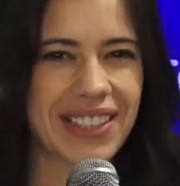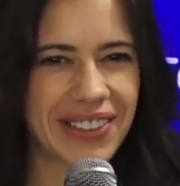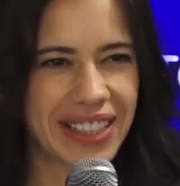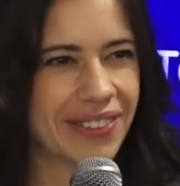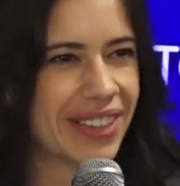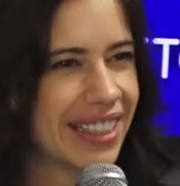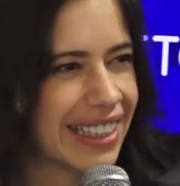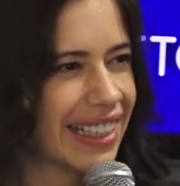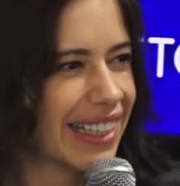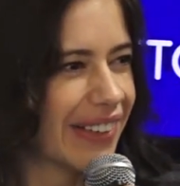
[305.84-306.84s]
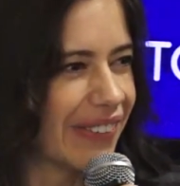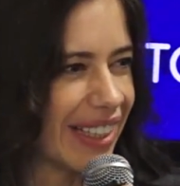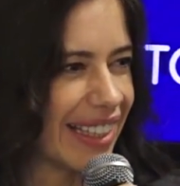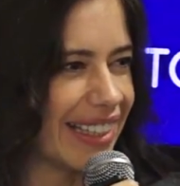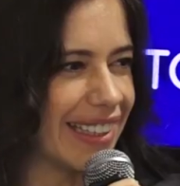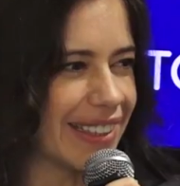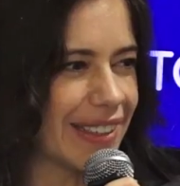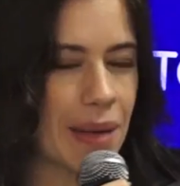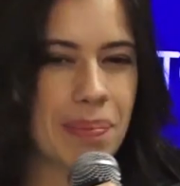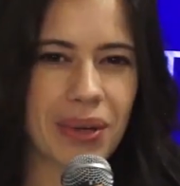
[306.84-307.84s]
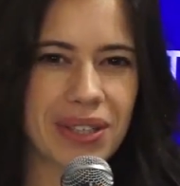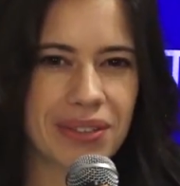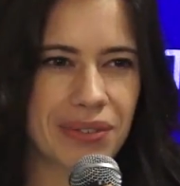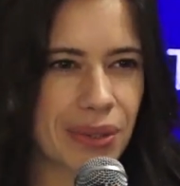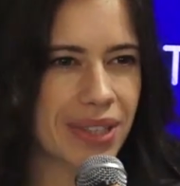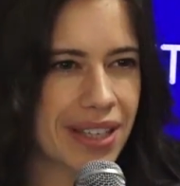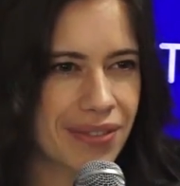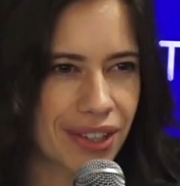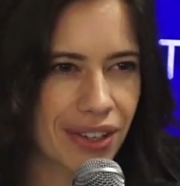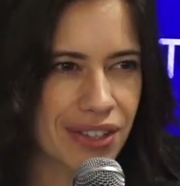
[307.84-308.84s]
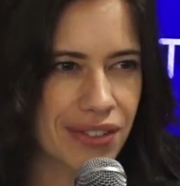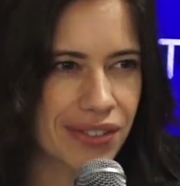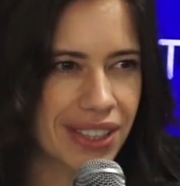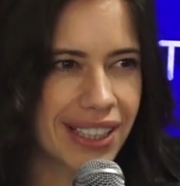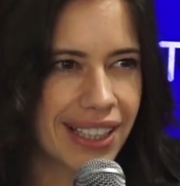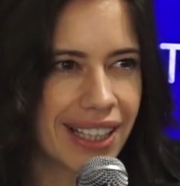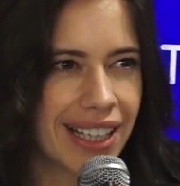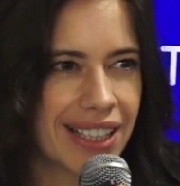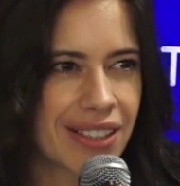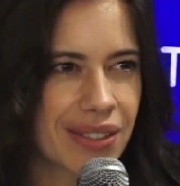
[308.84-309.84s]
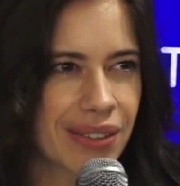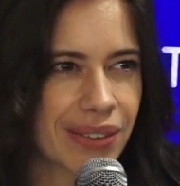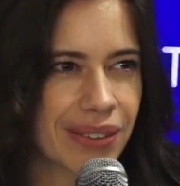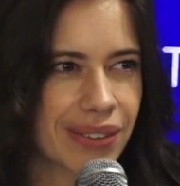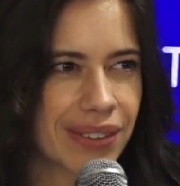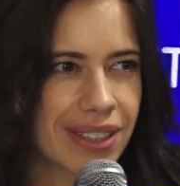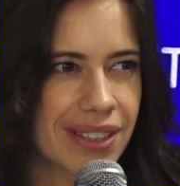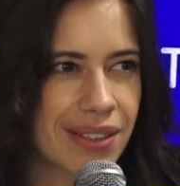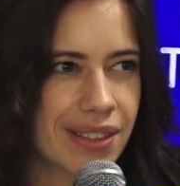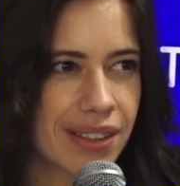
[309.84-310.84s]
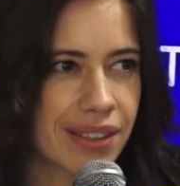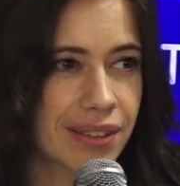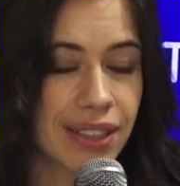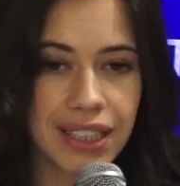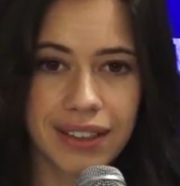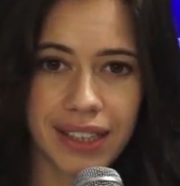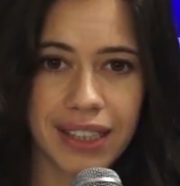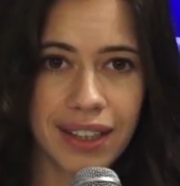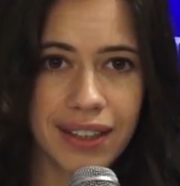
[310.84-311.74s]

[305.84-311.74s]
agree with their point of and their philosophy. So it's really great,